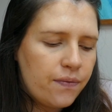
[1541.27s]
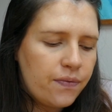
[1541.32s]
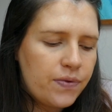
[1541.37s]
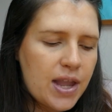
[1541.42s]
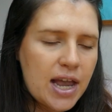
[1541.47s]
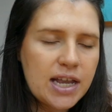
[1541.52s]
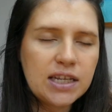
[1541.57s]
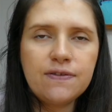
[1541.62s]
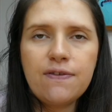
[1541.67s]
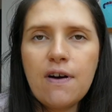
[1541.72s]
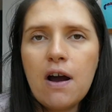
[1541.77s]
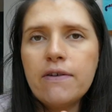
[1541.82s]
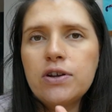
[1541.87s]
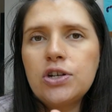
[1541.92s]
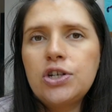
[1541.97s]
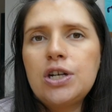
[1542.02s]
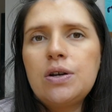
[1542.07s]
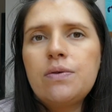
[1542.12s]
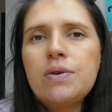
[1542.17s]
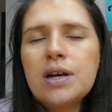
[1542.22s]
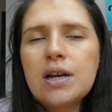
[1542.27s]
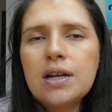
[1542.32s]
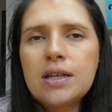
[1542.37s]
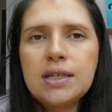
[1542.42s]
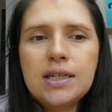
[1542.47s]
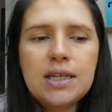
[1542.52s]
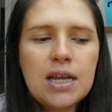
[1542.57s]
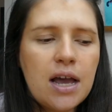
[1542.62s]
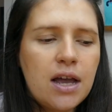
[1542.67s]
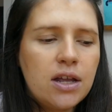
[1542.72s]
as far as you are
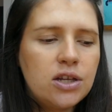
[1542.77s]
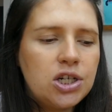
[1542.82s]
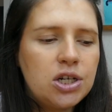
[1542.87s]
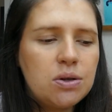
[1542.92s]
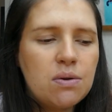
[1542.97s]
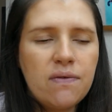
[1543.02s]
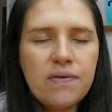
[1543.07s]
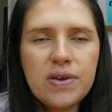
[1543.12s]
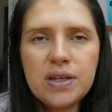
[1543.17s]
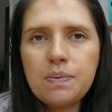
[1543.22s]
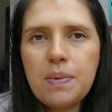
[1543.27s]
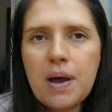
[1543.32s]
concerned, you and this